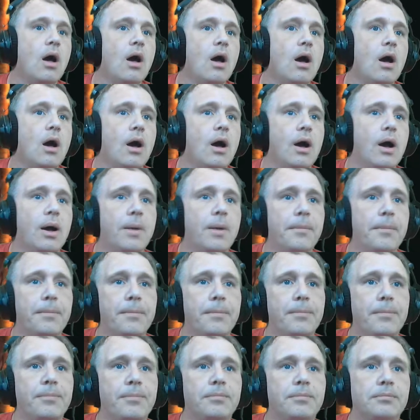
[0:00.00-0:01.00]

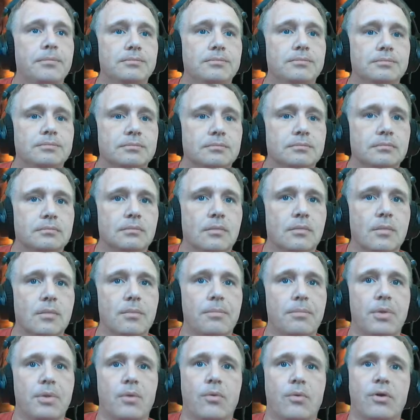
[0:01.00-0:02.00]

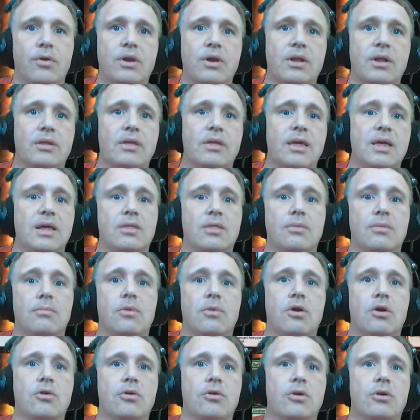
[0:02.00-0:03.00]
but we're going to take the
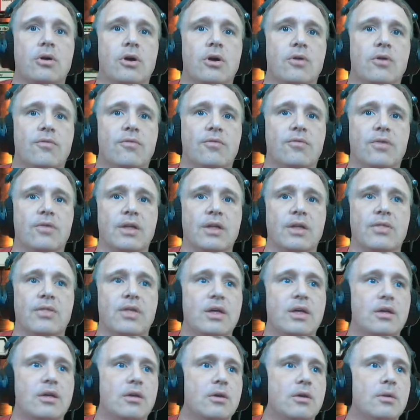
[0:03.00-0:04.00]
Morrow, hopefully.
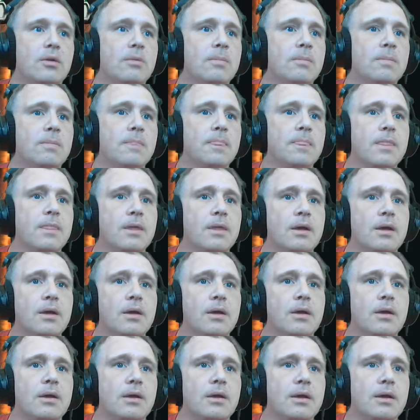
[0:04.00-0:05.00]
Thank you.
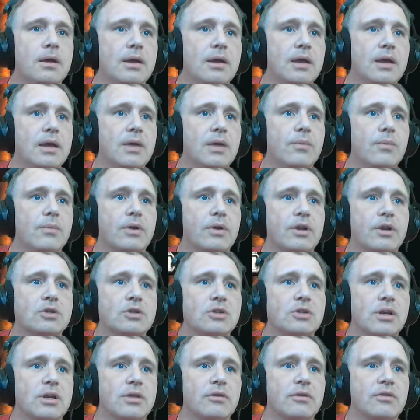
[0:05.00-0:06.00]
And we're going to
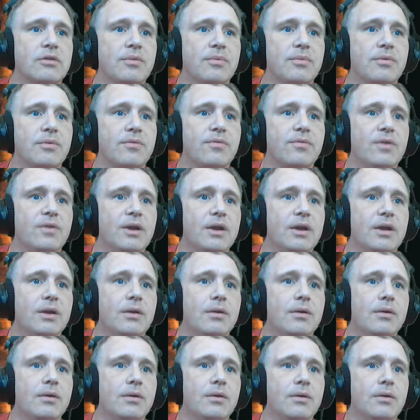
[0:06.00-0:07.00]
try to do something fun.
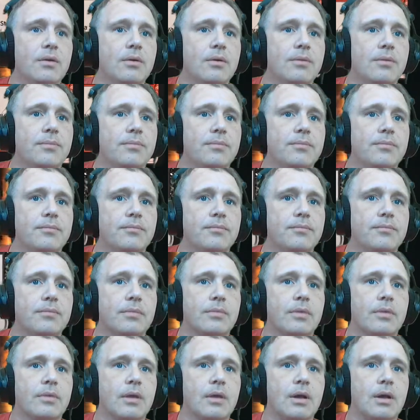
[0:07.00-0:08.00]

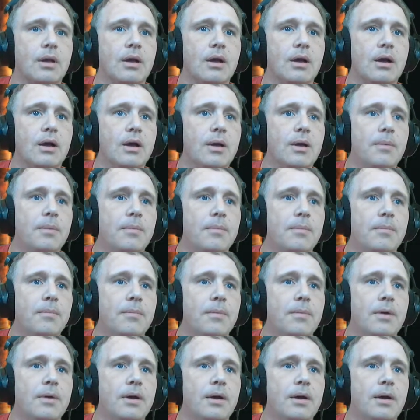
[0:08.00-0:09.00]
I
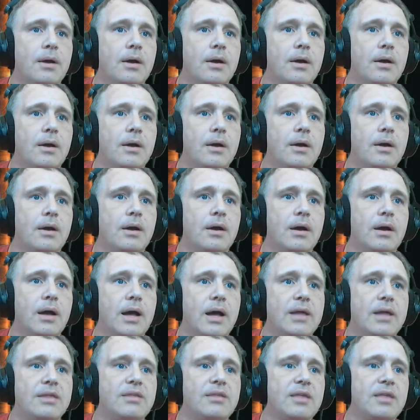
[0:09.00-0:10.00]

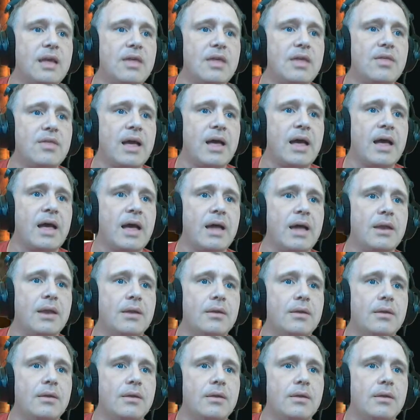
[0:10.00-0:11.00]
say that,
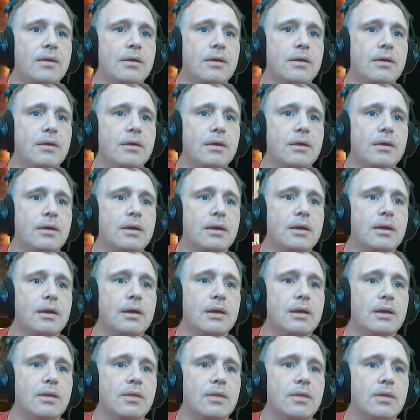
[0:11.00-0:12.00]

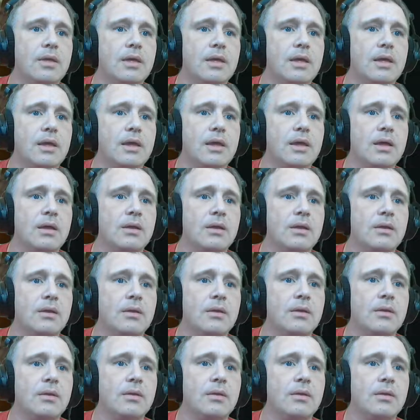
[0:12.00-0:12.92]
and then